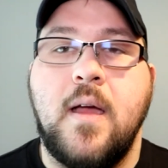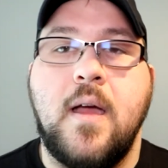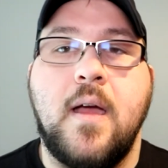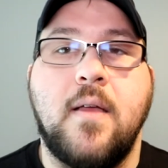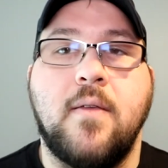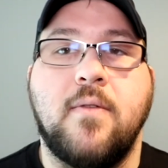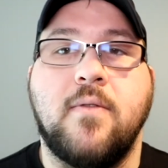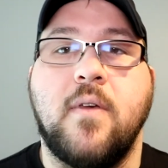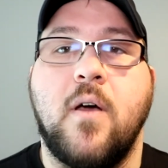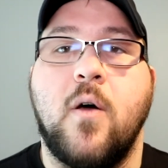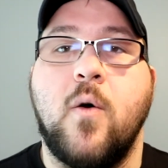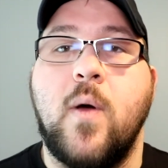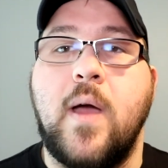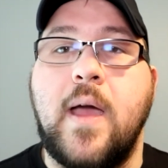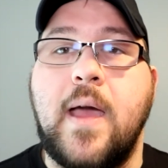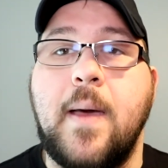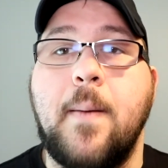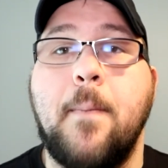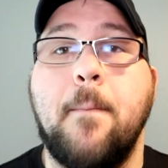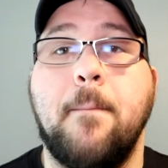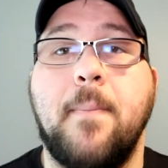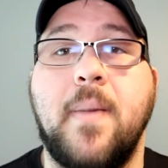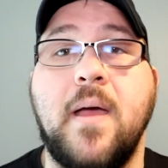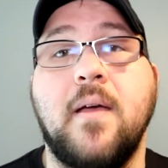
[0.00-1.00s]
And so
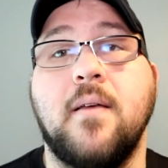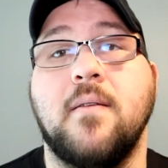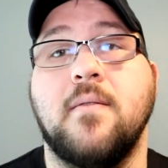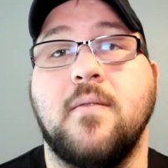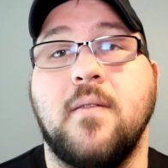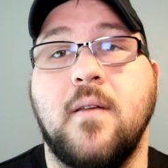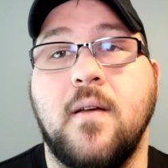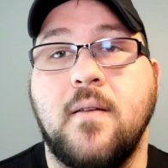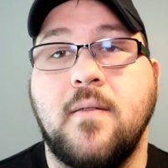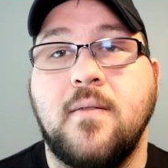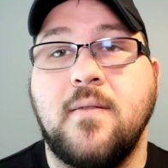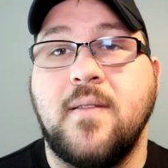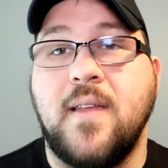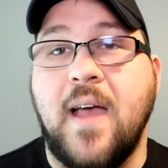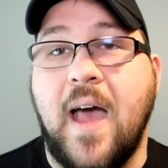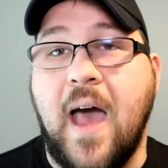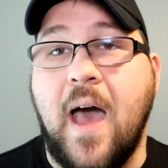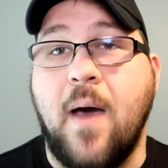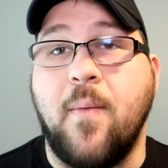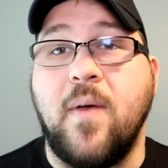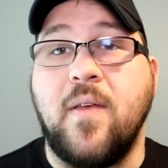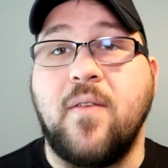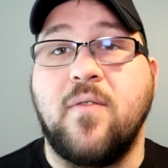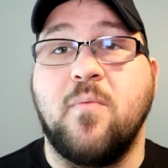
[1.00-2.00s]
in business,
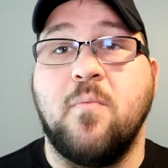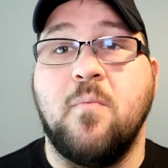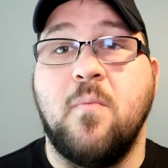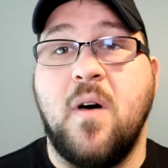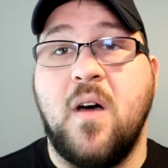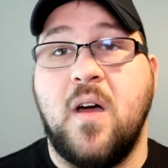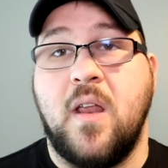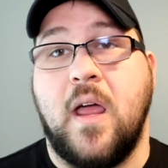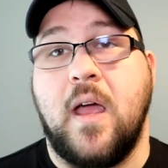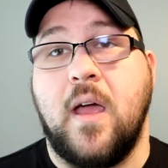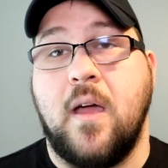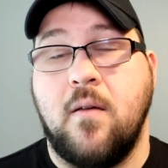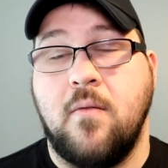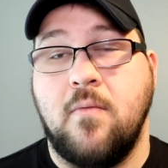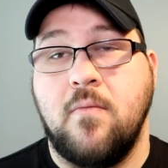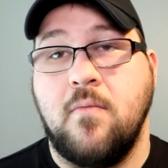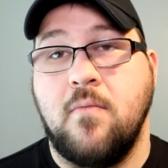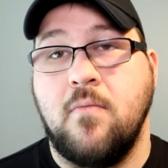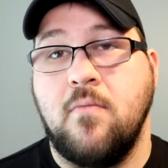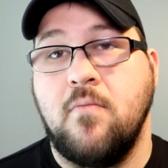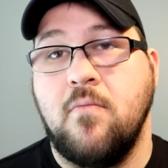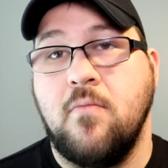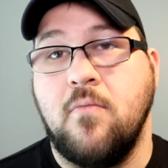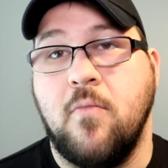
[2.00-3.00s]
time is money,
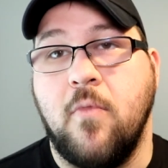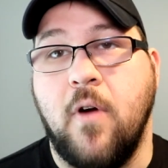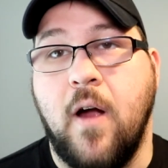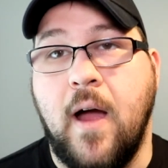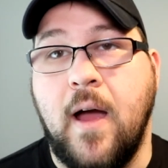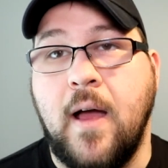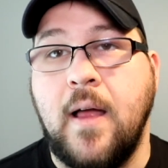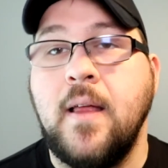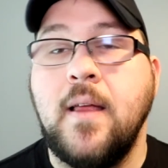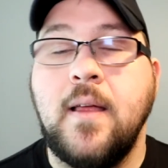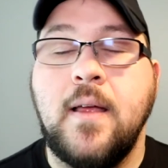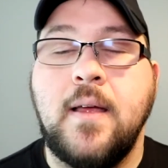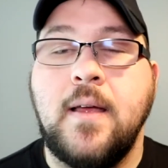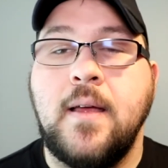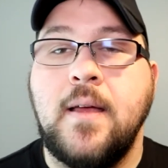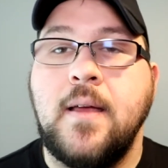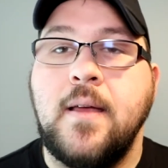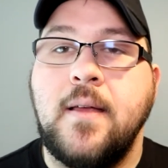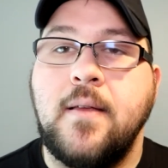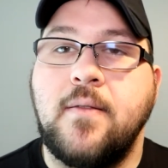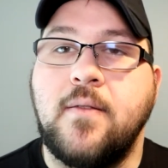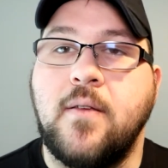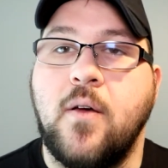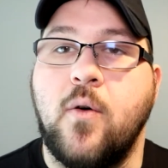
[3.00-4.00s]
right?
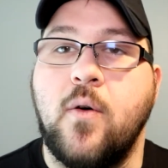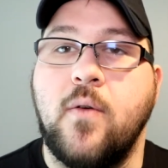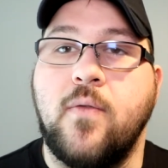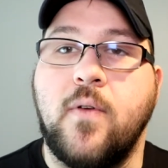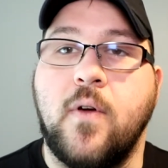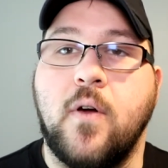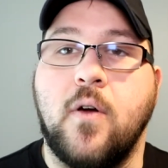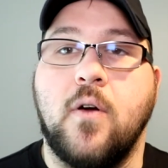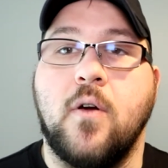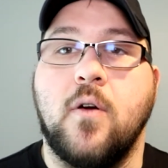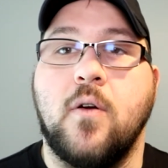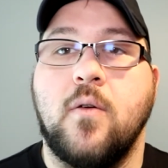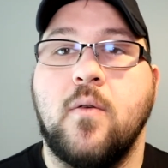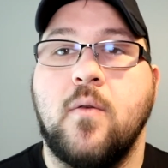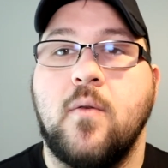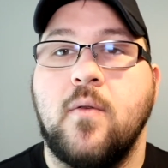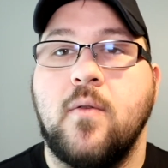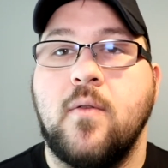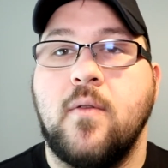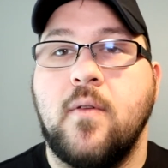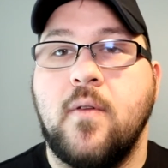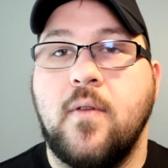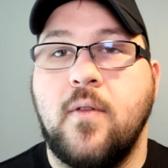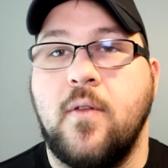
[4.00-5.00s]
So if you're
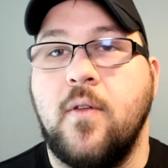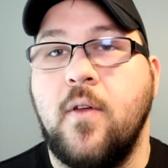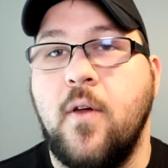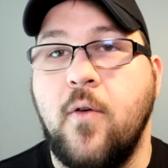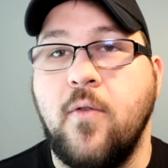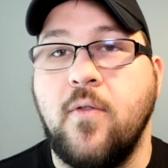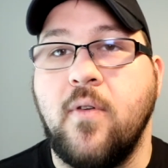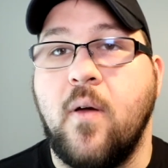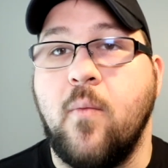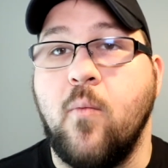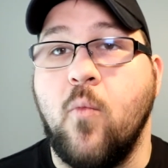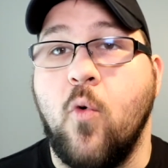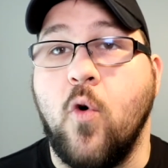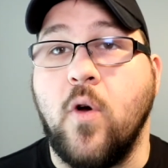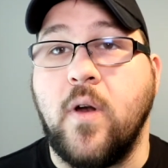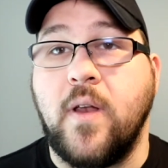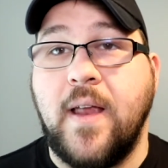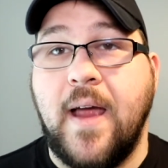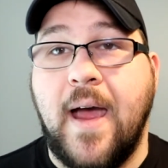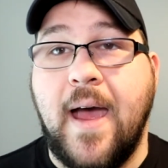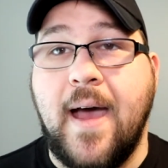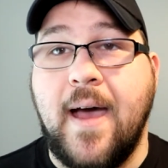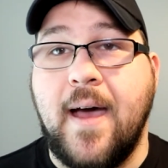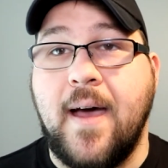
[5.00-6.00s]
using more
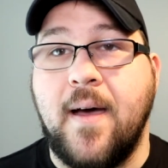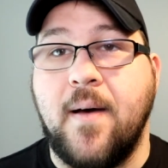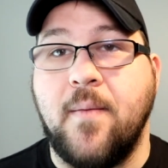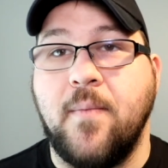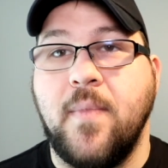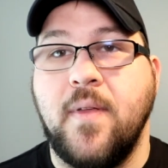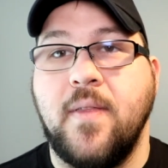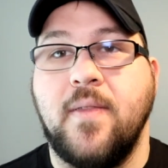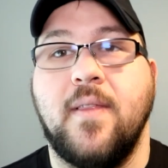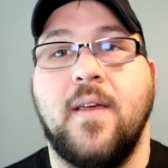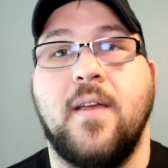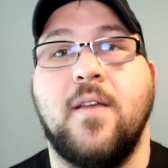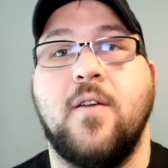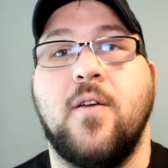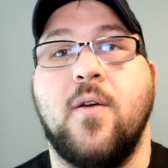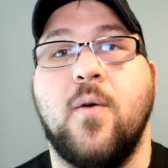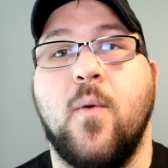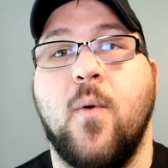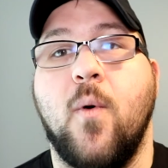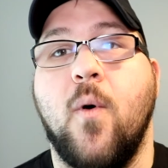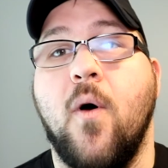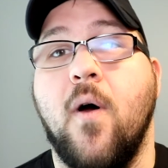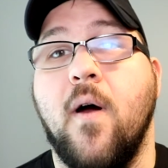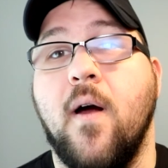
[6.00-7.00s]
time, then
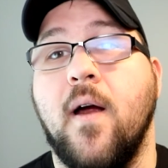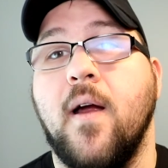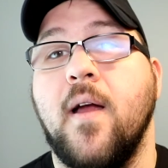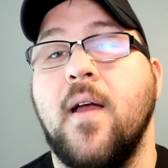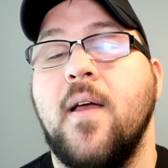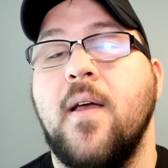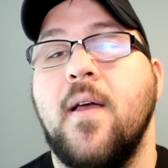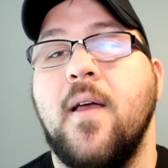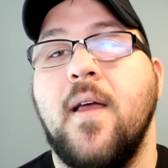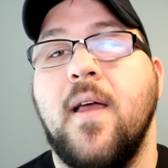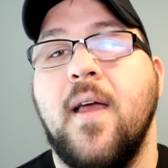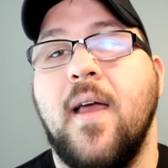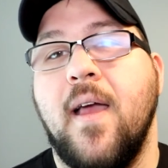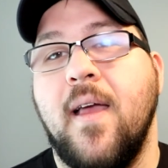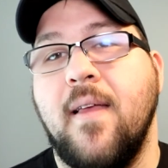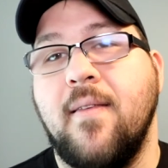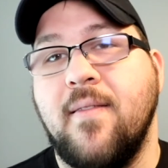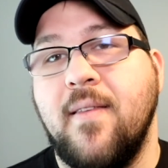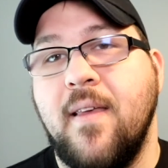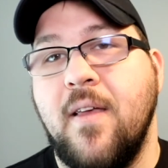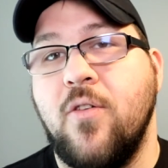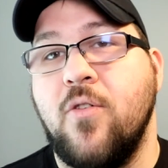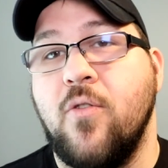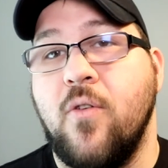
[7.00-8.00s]
you are
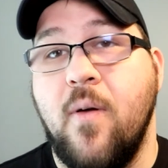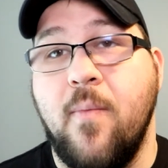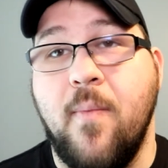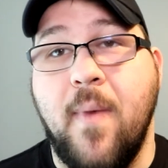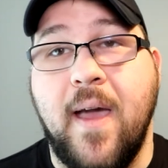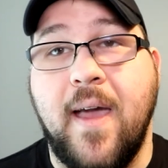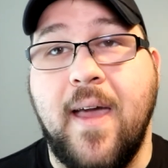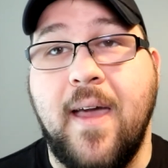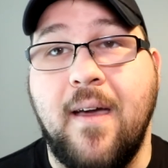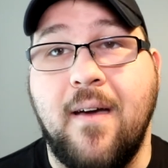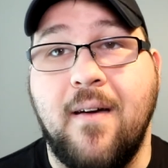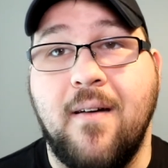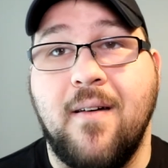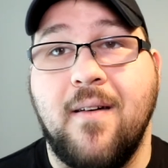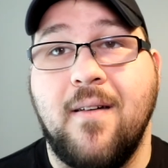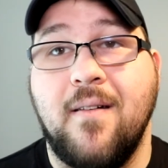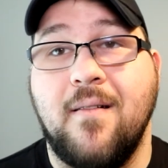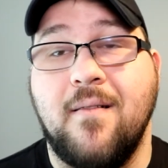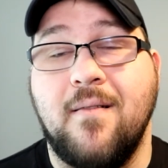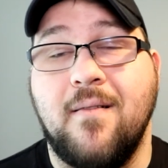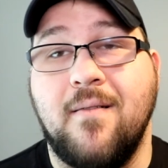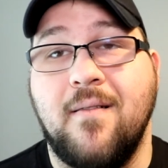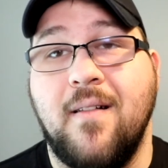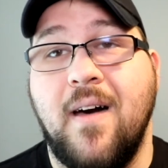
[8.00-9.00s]
essentially making
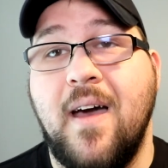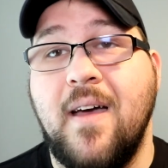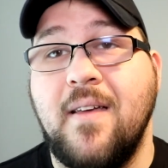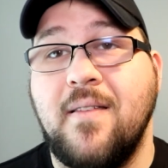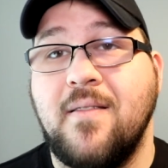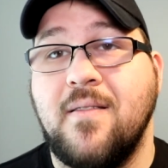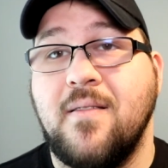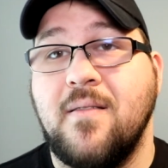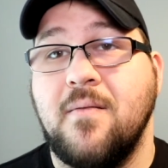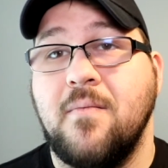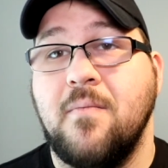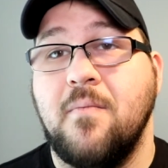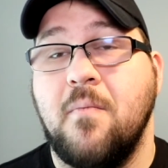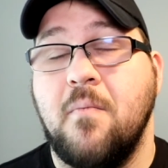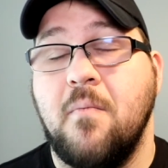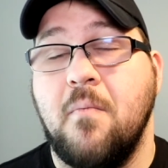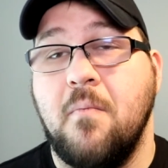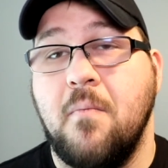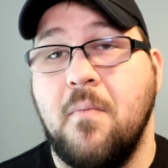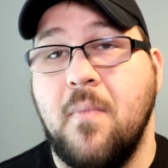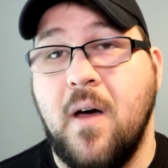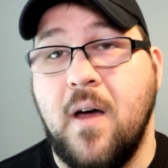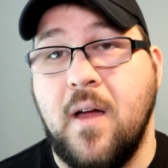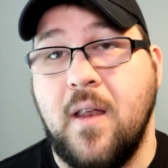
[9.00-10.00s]
less
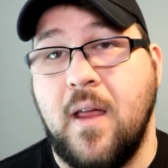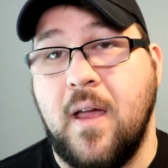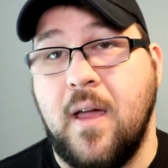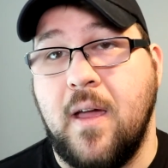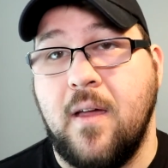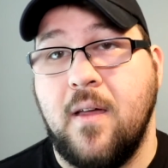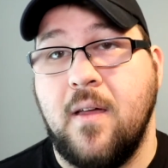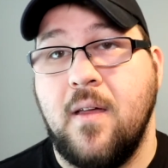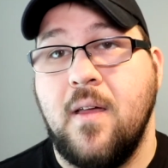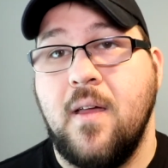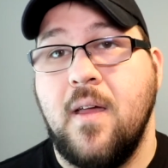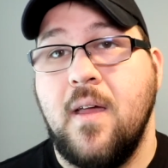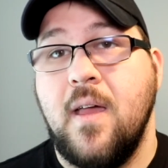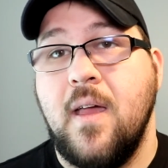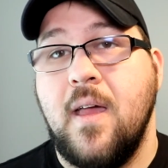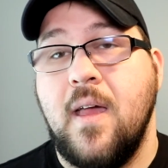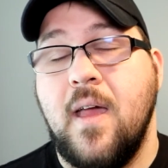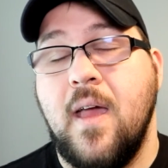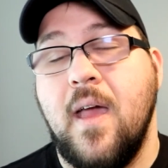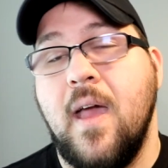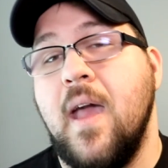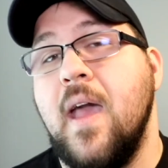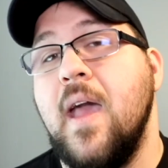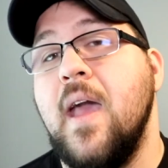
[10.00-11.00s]
money.
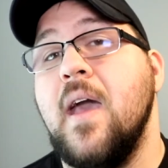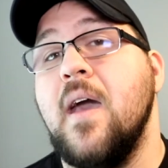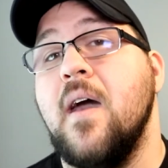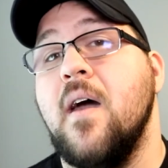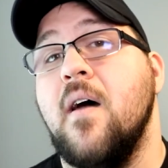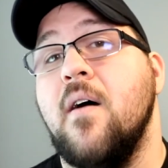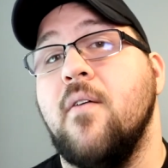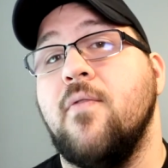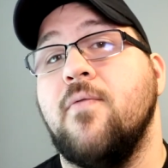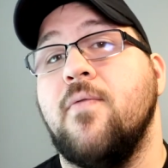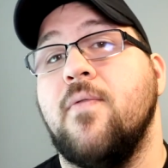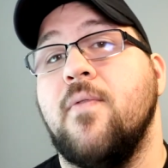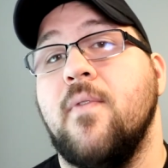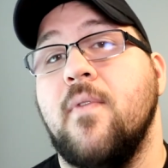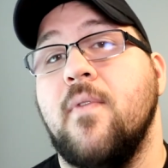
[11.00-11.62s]
If